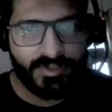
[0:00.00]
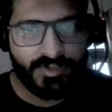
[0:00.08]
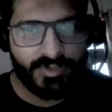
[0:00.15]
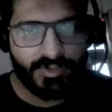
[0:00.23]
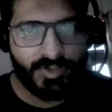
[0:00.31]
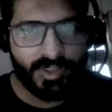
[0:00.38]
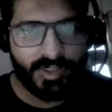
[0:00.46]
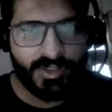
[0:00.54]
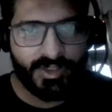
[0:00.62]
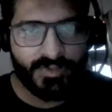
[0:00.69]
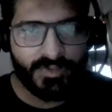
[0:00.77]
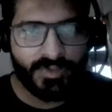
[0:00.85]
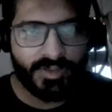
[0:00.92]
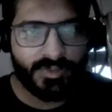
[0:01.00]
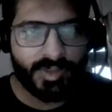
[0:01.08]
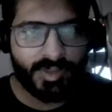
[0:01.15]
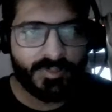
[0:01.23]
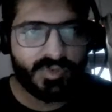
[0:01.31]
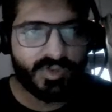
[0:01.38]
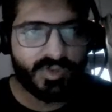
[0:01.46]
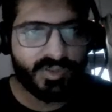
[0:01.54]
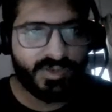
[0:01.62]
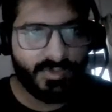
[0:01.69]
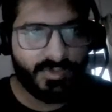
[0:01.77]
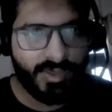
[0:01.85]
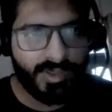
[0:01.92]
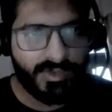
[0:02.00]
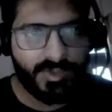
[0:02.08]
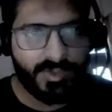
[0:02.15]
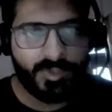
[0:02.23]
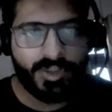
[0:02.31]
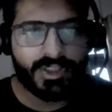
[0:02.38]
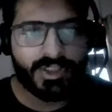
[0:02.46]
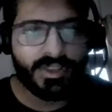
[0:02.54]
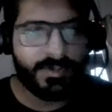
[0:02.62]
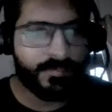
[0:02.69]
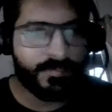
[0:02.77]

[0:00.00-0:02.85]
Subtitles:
to iterate over our map. So this one is important,